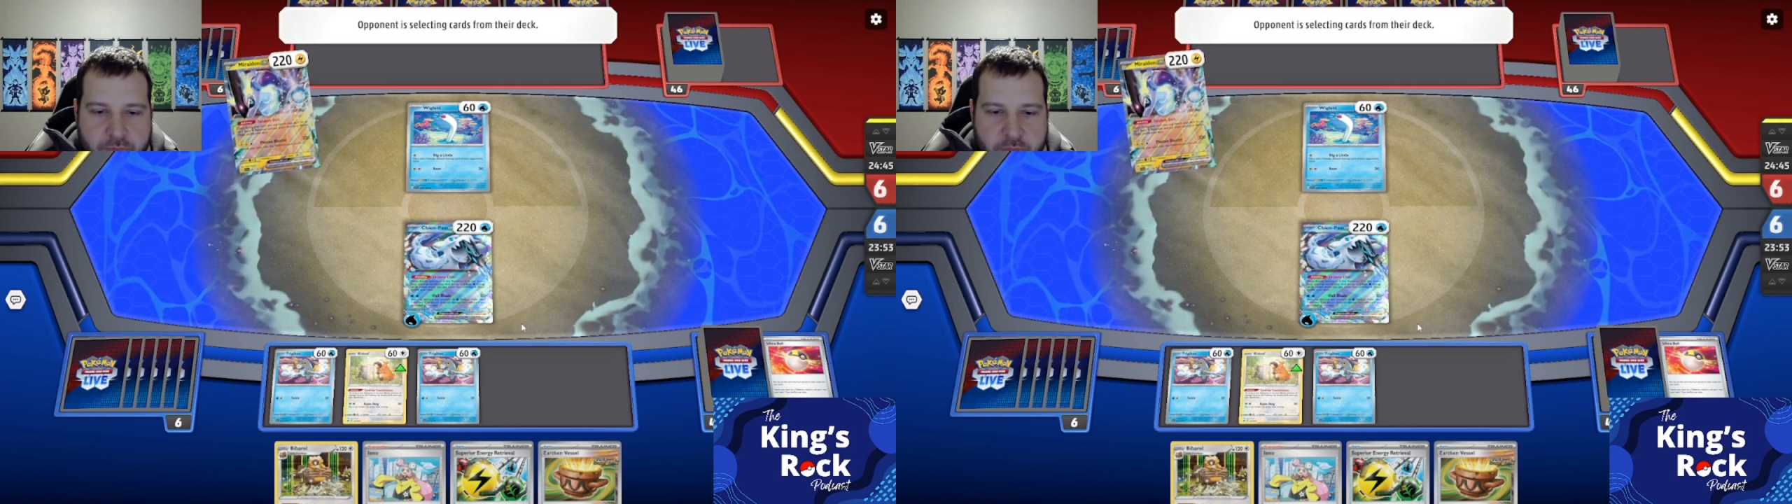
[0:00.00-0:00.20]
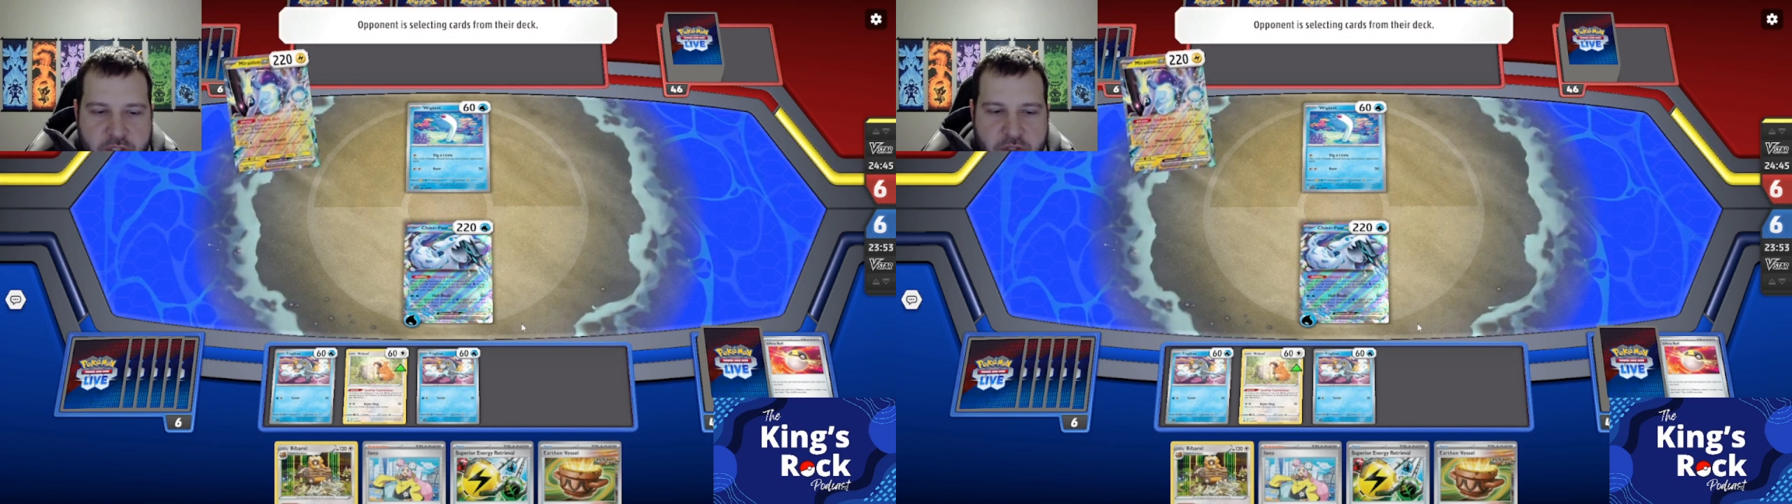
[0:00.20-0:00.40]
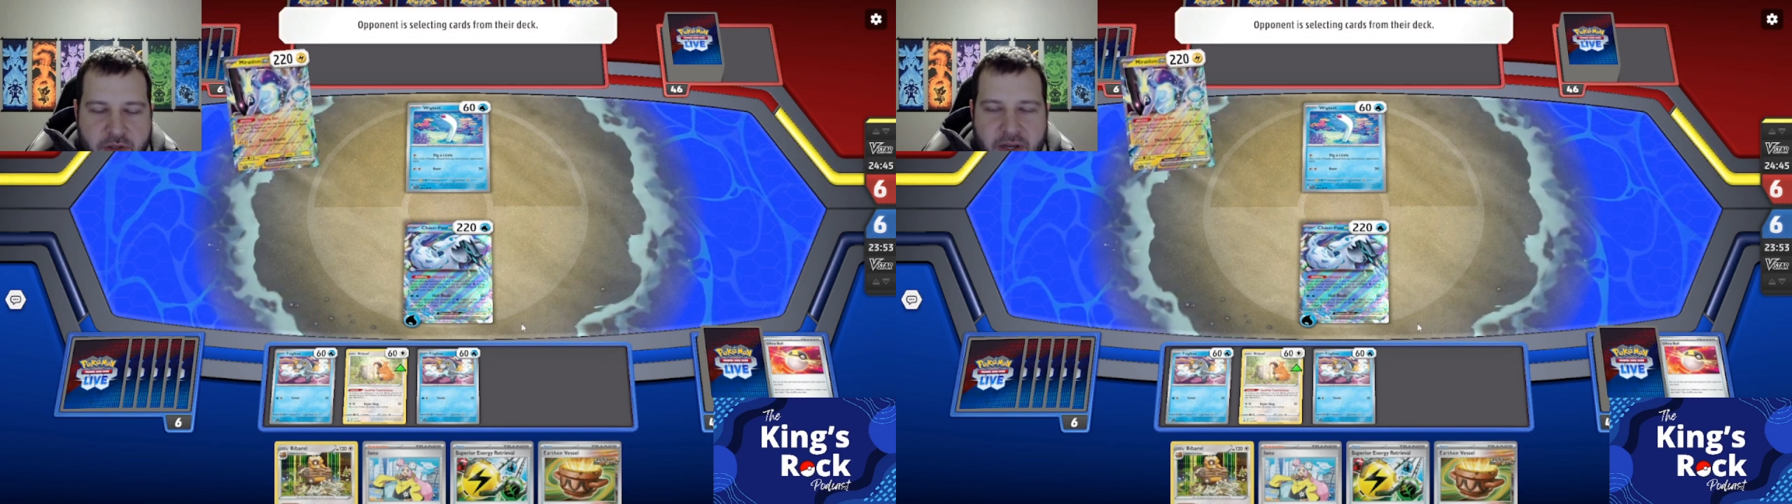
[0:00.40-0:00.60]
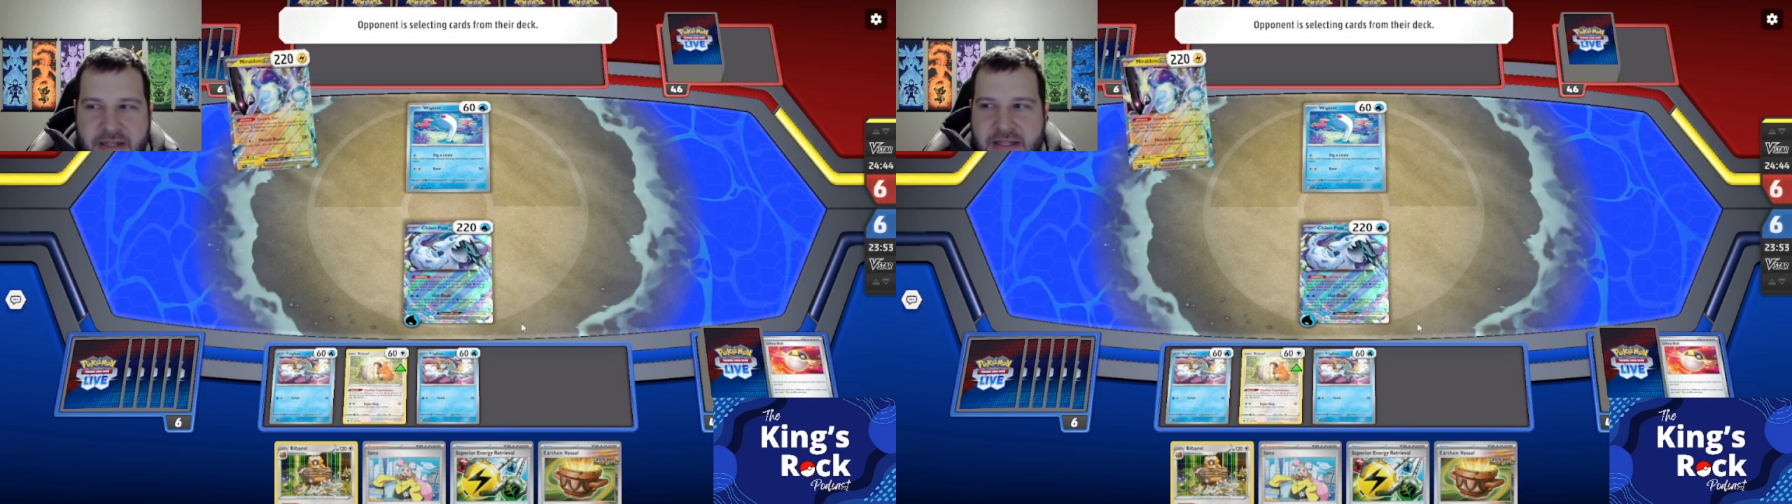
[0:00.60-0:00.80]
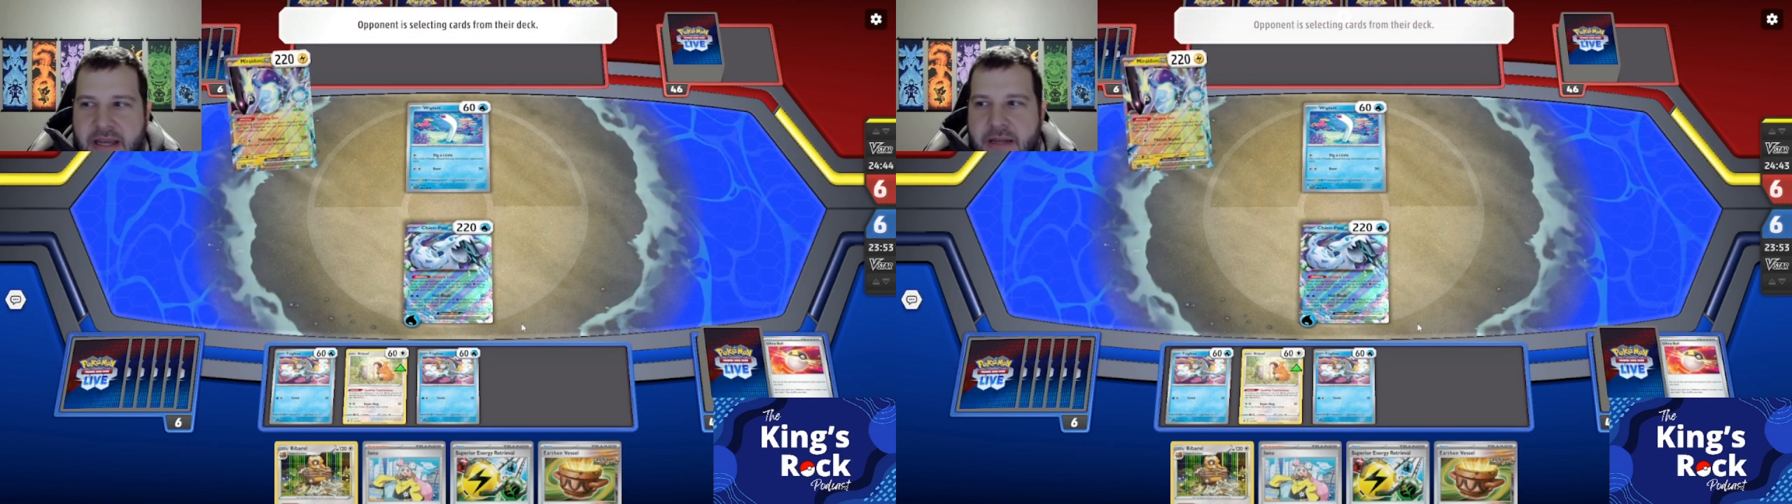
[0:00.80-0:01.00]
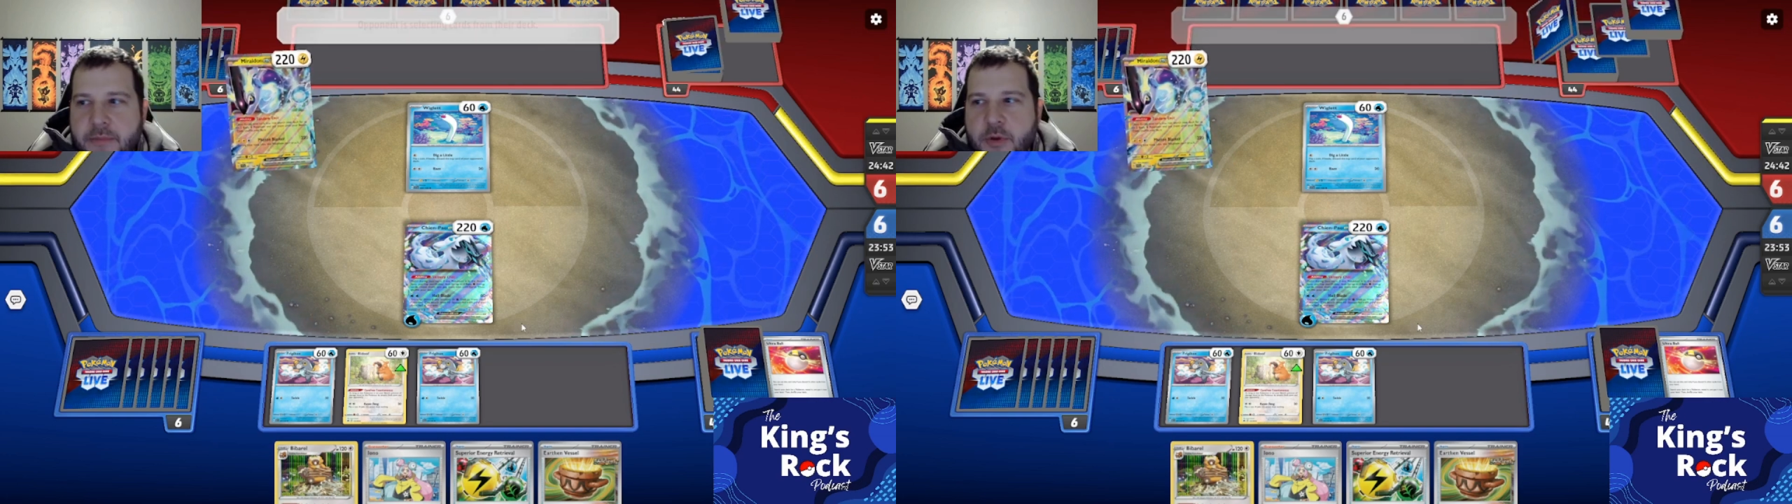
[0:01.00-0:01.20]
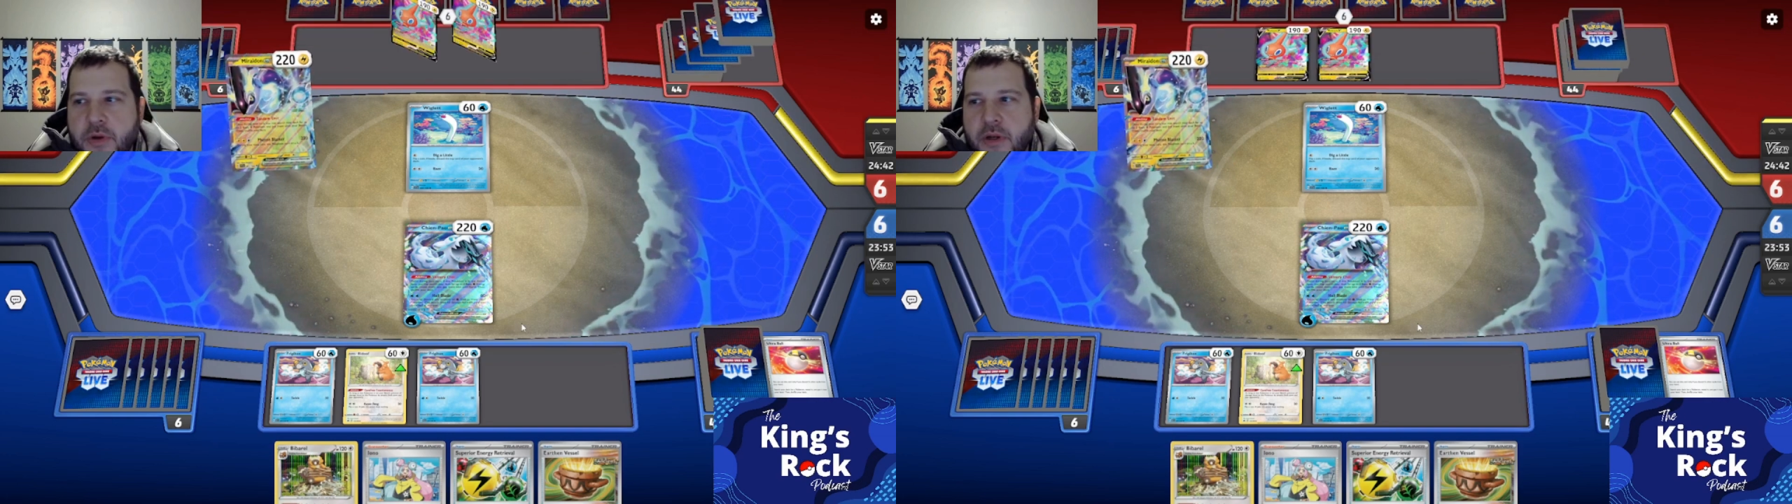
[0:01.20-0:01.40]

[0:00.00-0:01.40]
So they're going to tandem unit